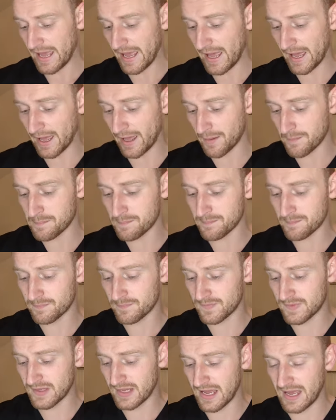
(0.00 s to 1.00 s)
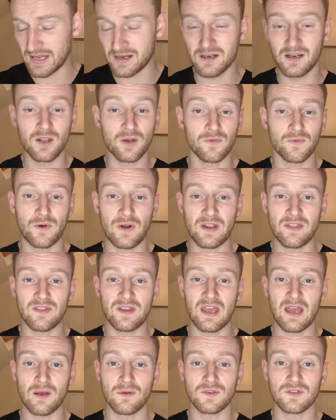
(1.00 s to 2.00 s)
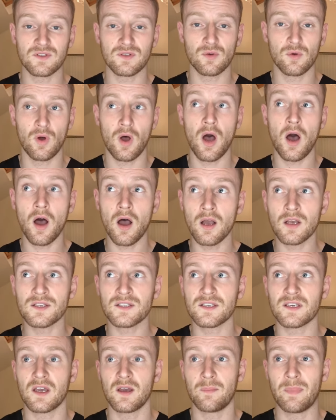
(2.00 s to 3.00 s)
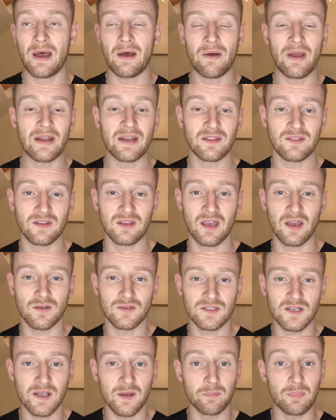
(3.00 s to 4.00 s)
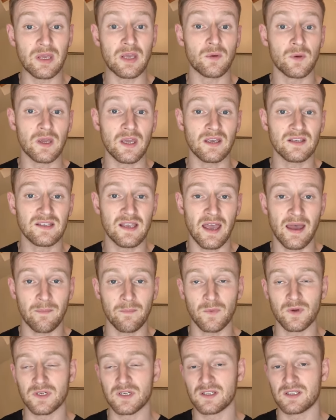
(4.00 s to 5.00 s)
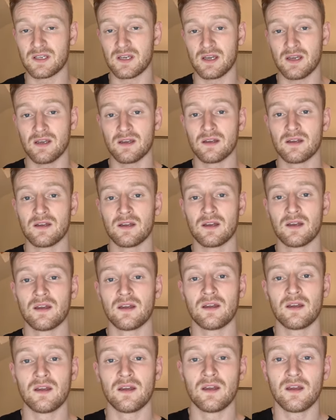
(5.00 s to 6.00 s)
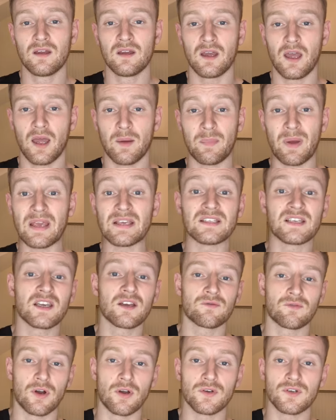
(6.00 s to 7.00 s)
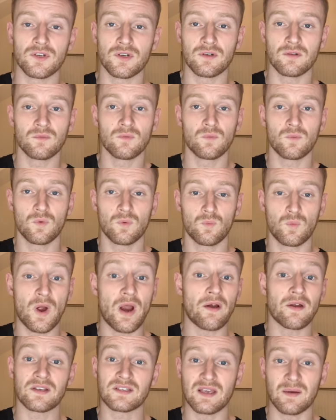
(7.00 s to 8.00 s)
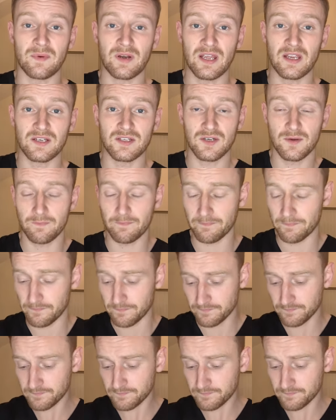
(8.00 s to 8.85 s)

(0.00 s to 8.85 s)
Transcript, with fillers: Um, and look for anything else or ask about anything else, like a BWE exam, which is a, a basic erosion wear examination.